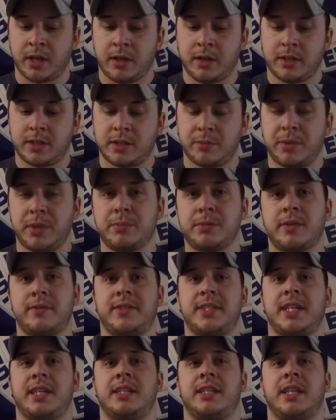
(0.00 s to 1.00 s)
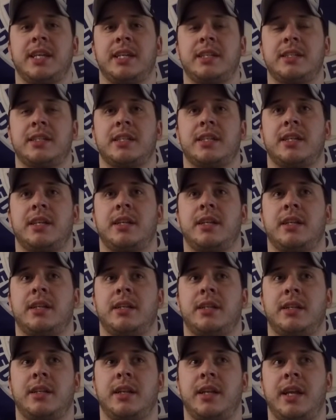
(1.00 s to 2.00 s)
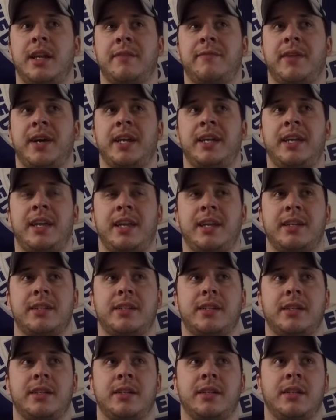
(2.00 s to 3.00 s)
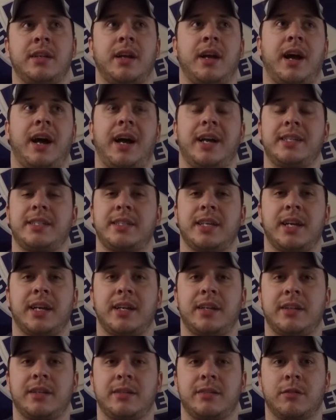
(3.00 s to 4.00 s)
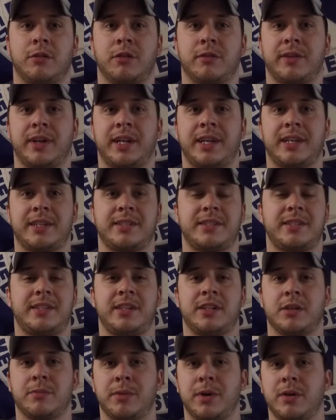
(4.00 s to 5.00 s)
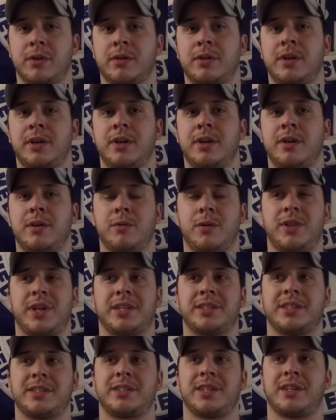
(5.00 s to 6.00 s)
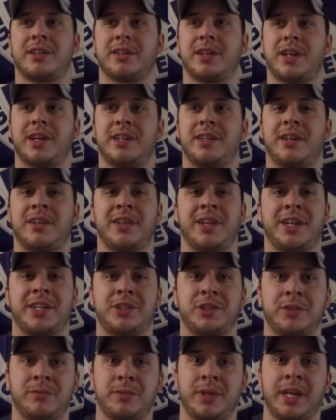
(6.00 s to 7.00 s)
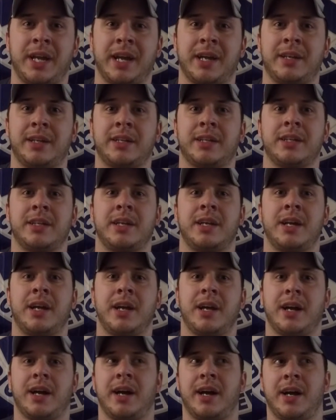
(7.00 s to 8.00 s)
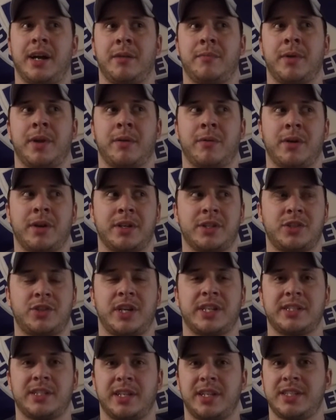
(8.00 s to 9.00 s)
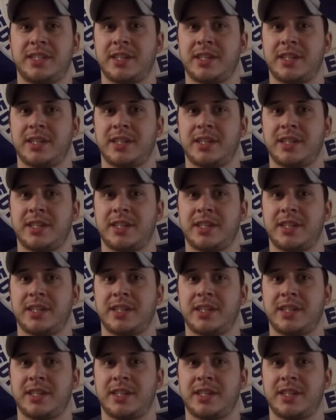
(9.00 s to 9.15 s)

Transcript: some people have said that if I can't high side or if I can't steer a boat without the center line, that I shouldn't be guiding. Um, and I want to stress that it's